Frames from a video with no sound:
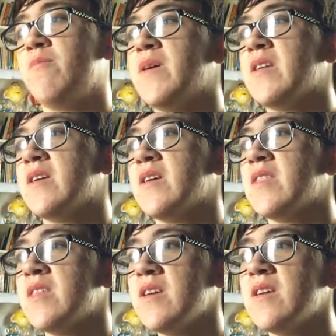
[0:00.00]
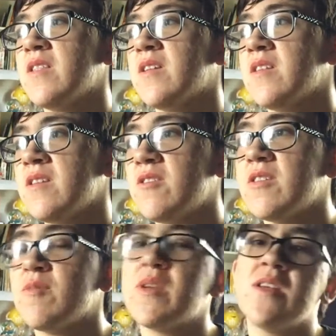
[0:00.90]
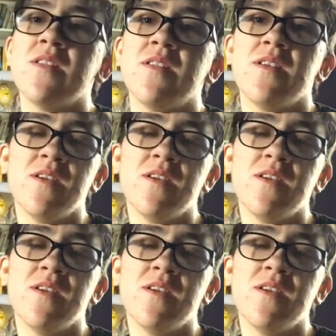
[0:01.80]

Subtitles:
But I think that's interesting because,